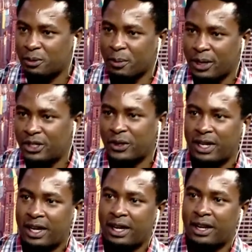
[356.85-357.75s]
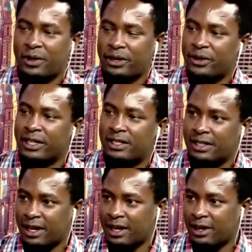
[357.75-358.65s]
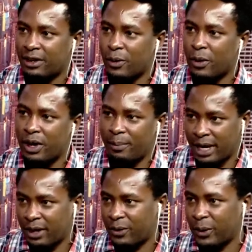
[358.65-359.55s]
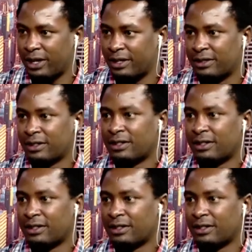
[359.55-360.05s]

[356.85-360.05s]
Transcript: To mention now the greats uh, were way back when.